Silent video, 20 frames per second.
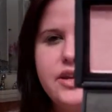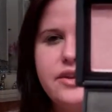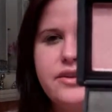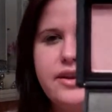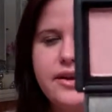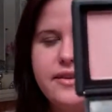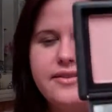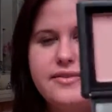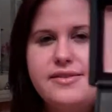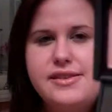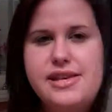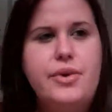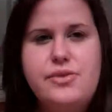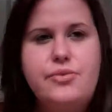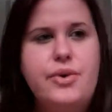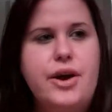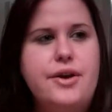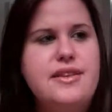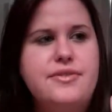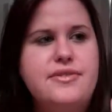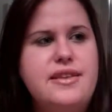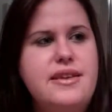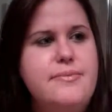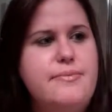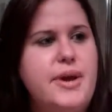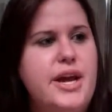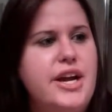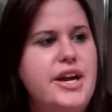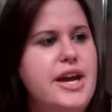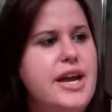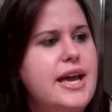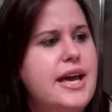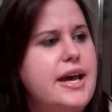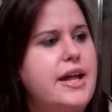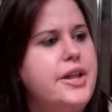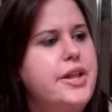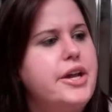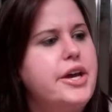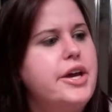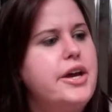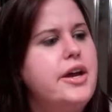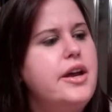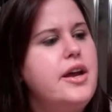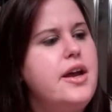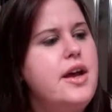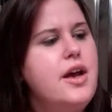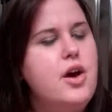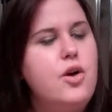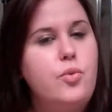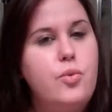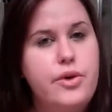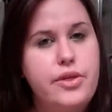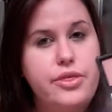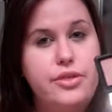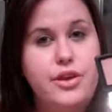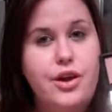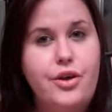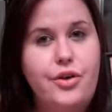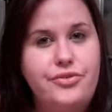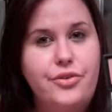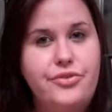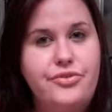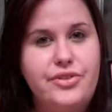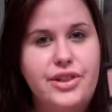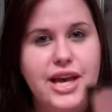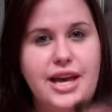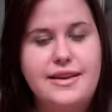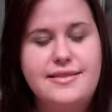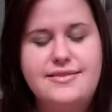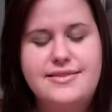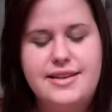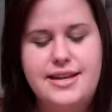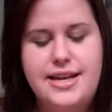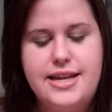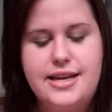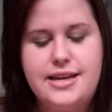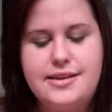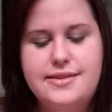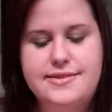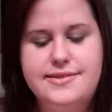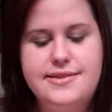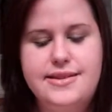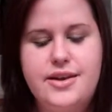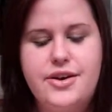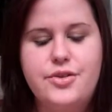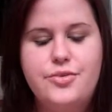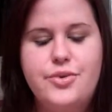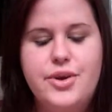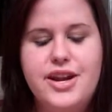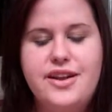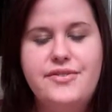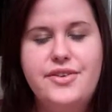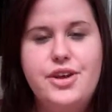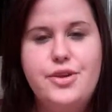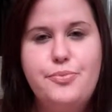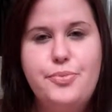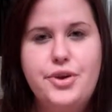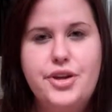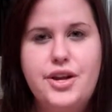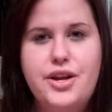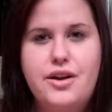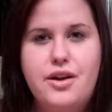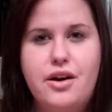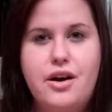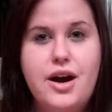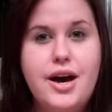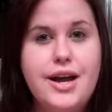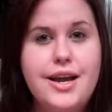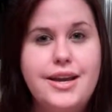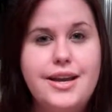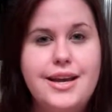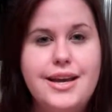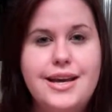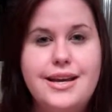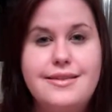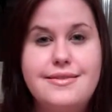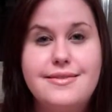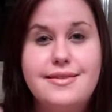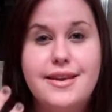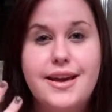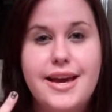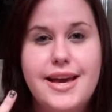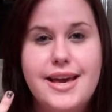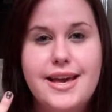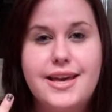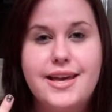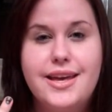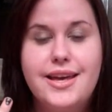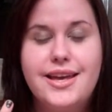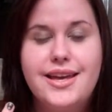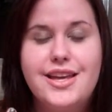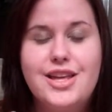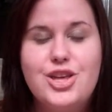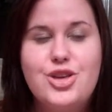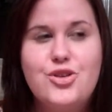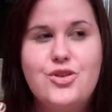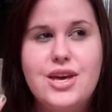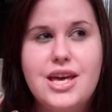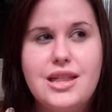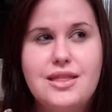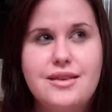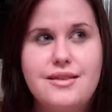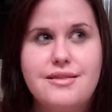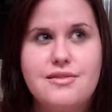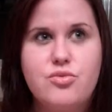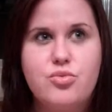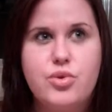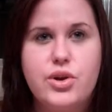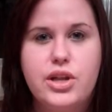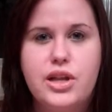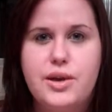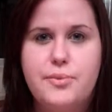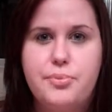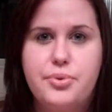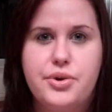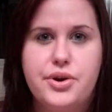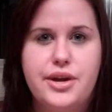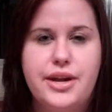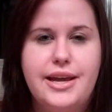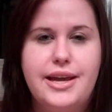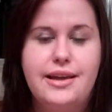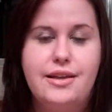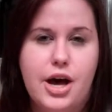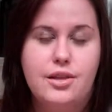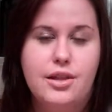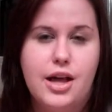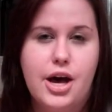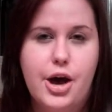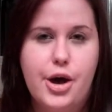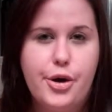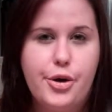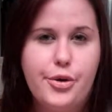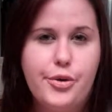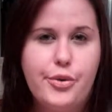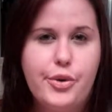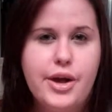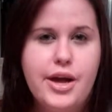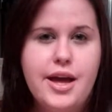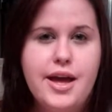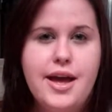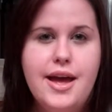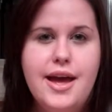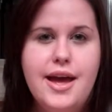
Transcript: a dusty rosy berry color with gold flecks in it. So whenever you put it on, it's like you get this really pretty glow